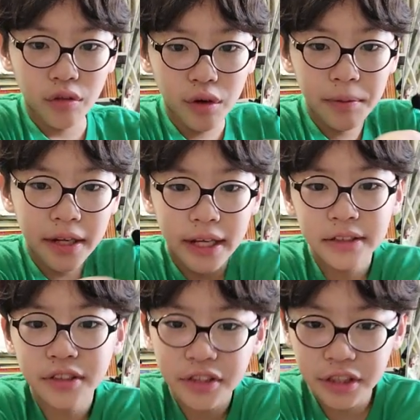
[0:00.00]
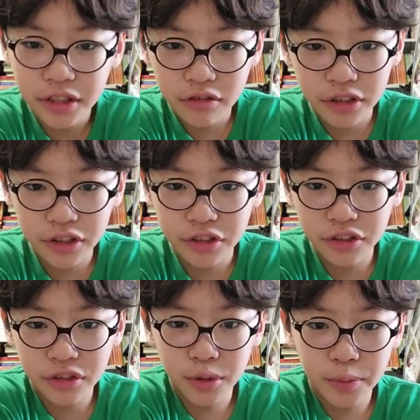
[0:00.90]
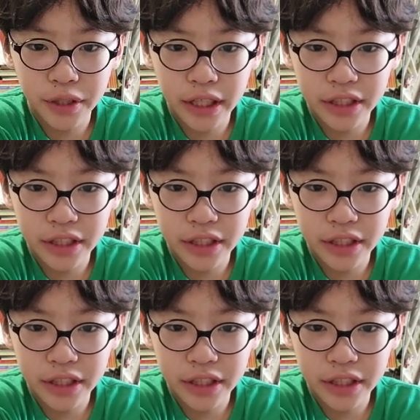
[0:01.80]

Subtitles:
Nobody answers these questions, nobody